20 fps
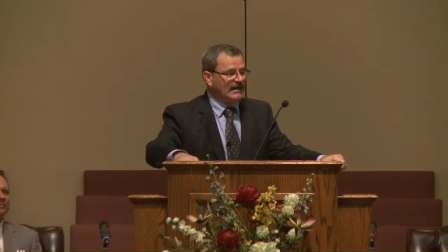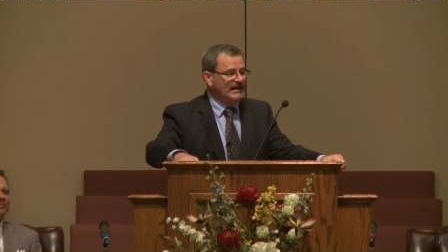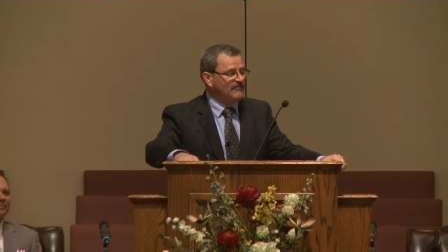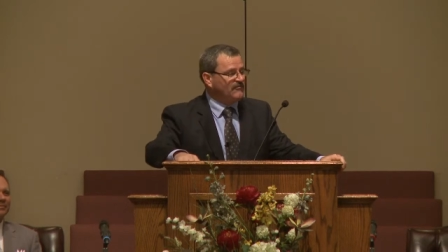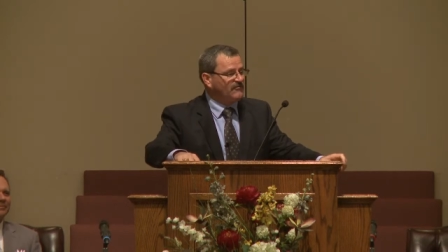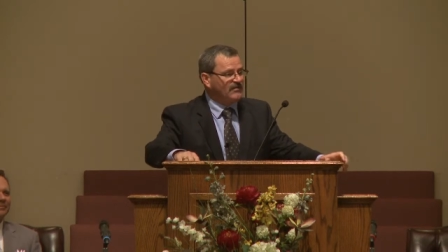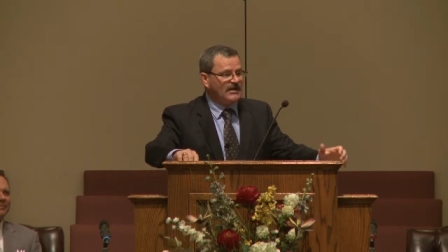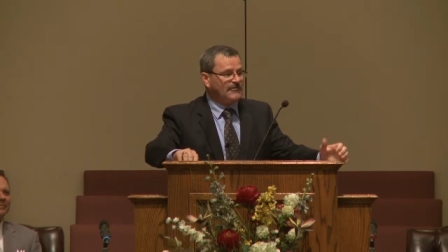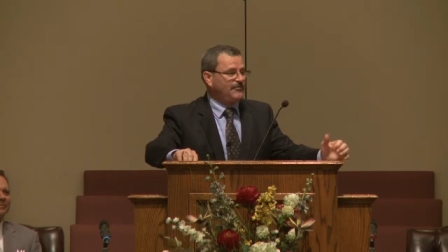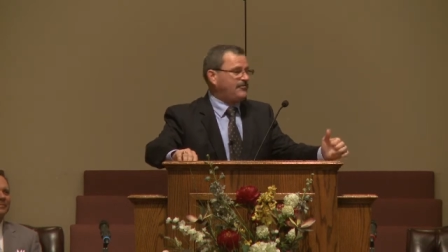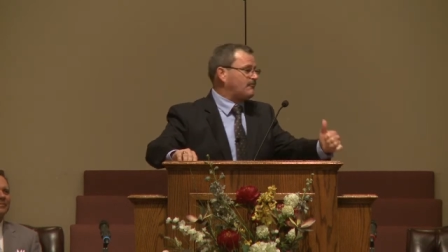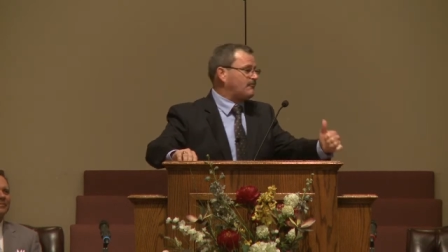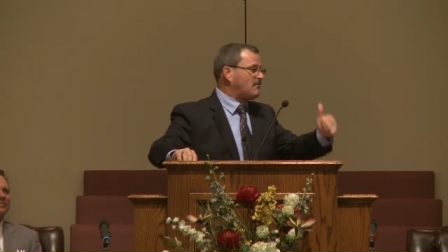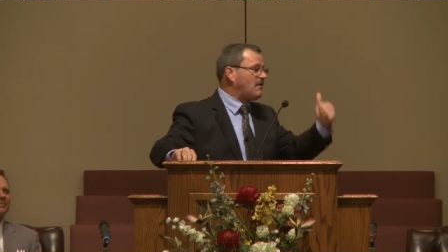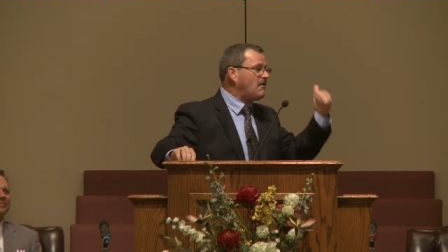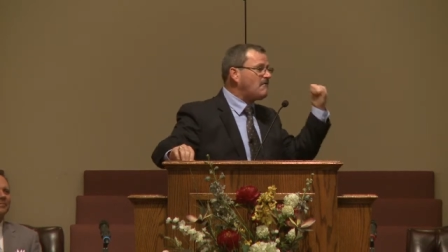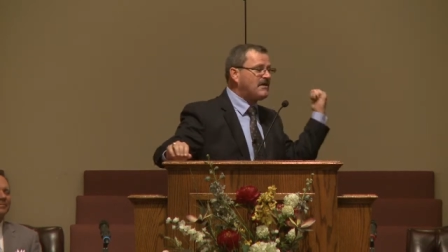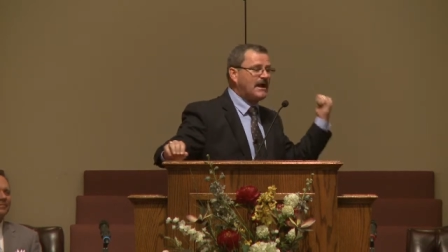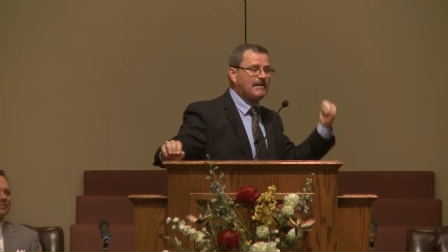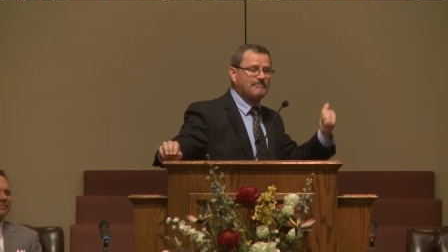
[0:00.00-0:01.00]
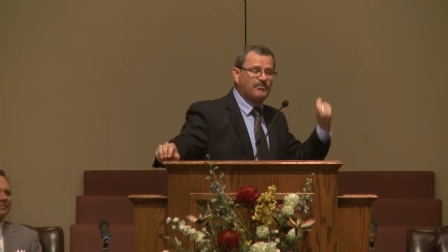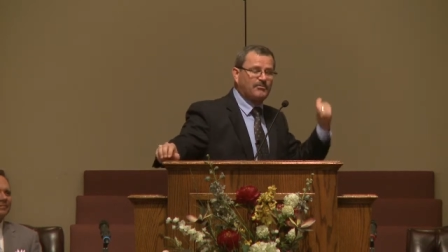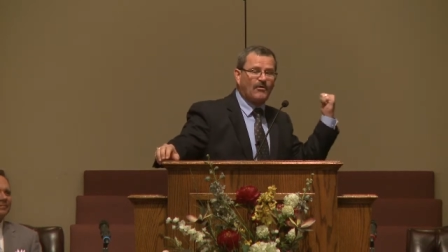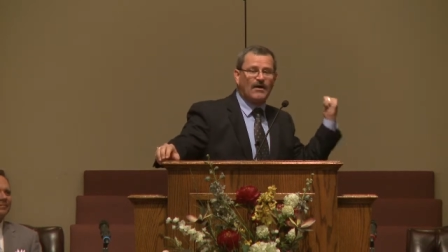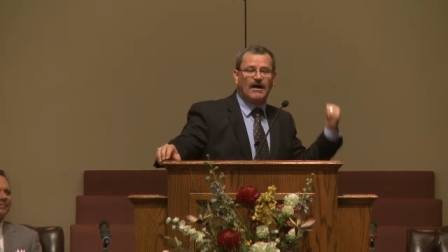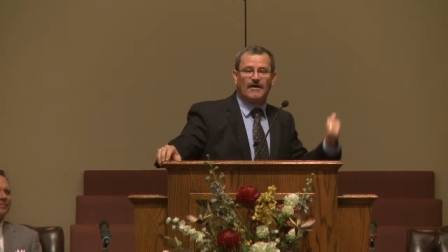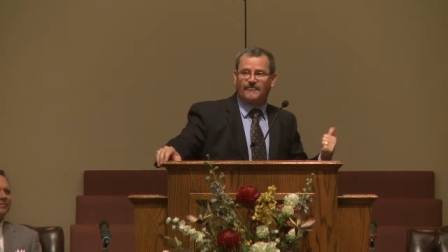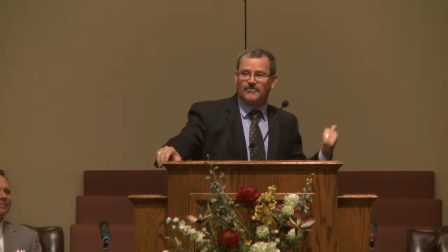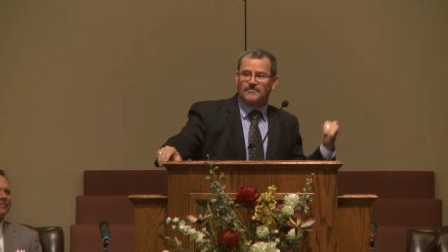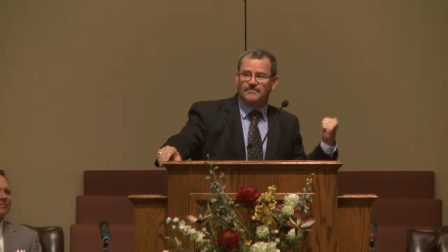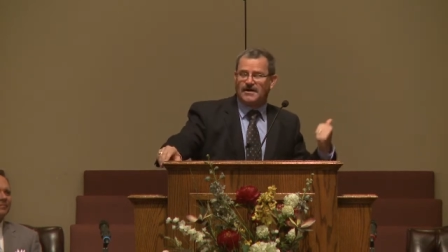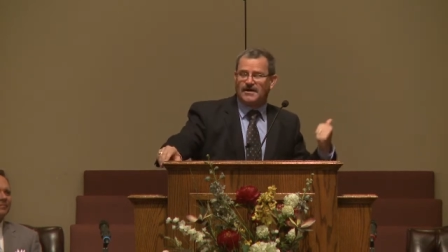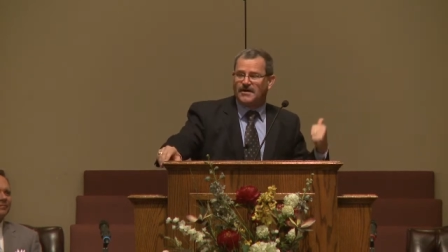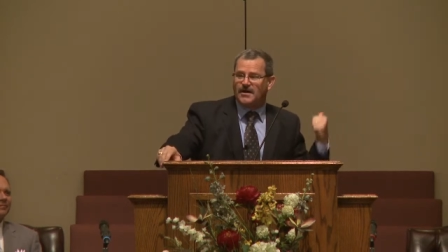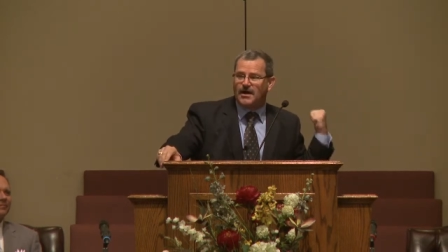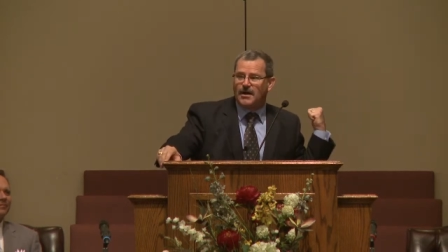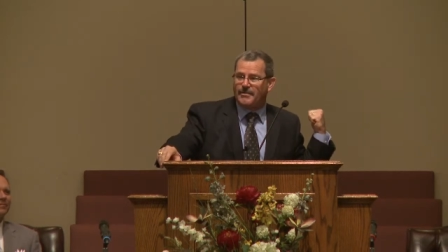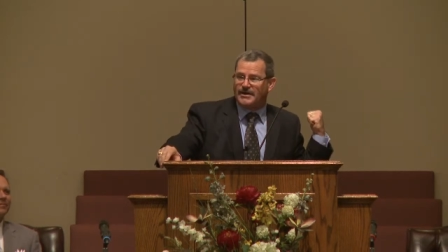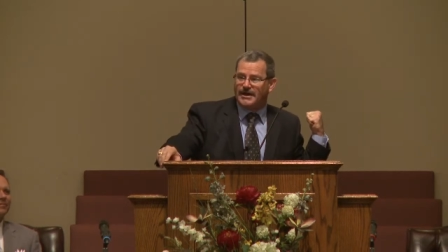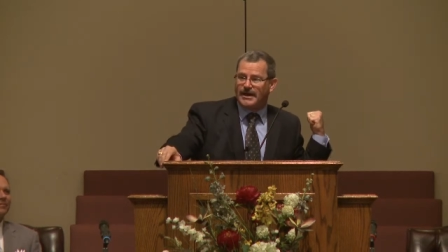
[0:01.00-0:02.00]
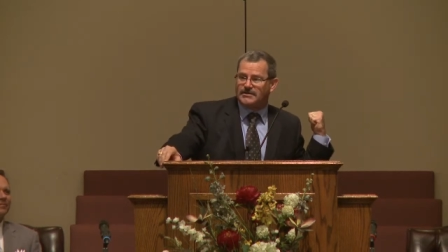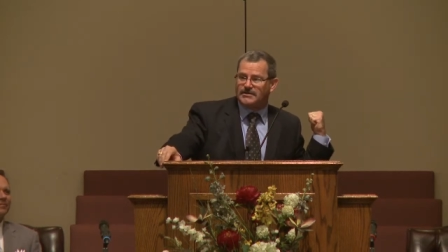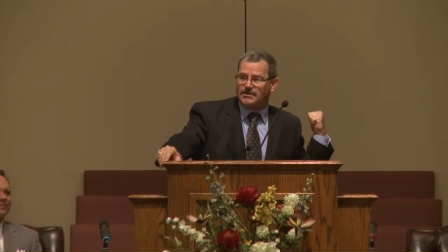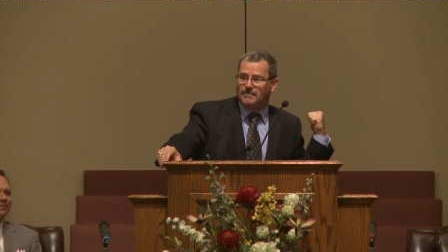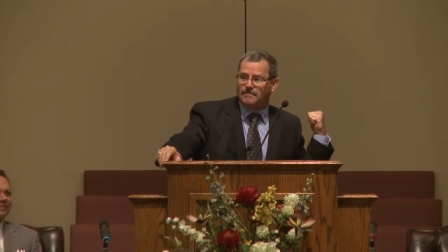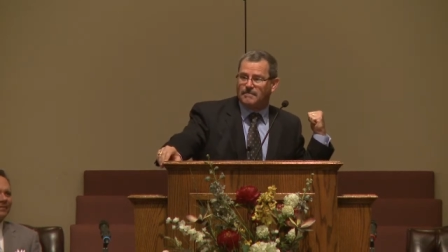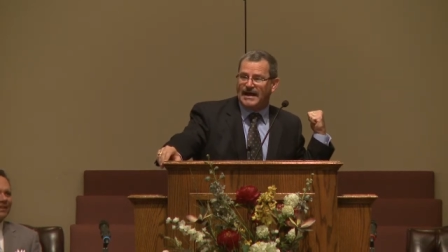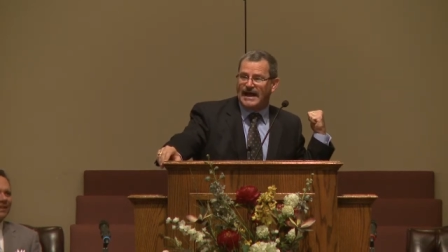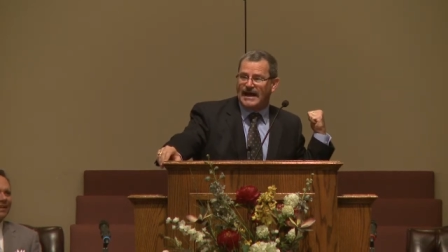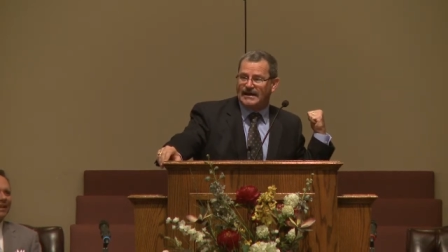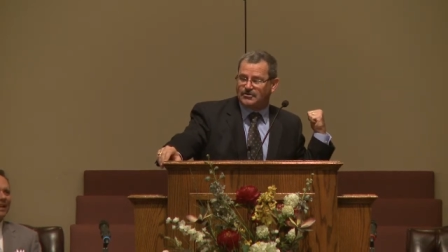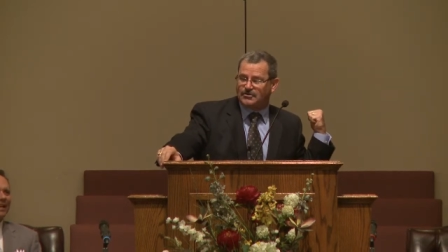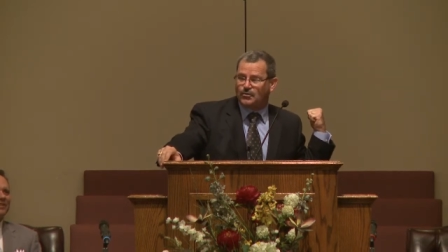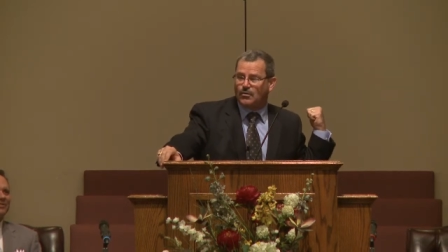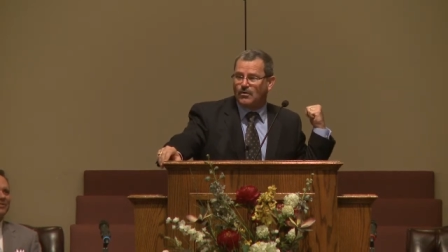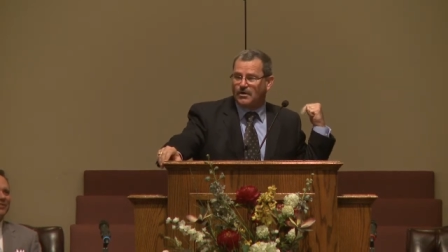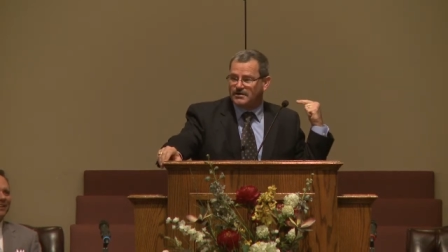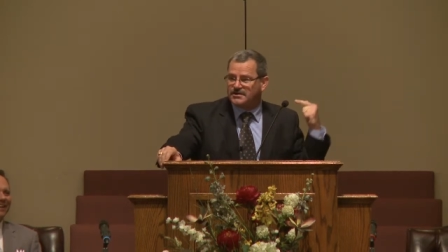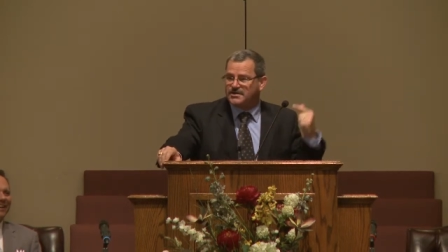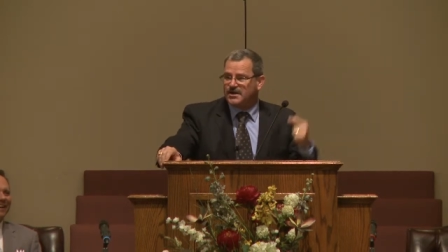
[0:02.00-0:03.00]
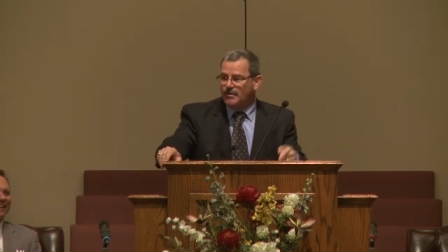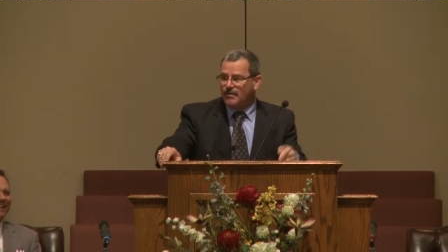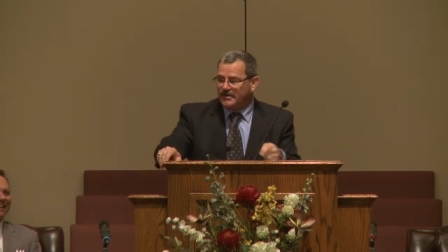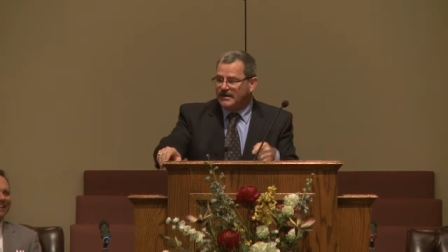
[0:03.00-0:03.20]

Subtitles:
and say, throw that prophet Muhammad out the back door and come and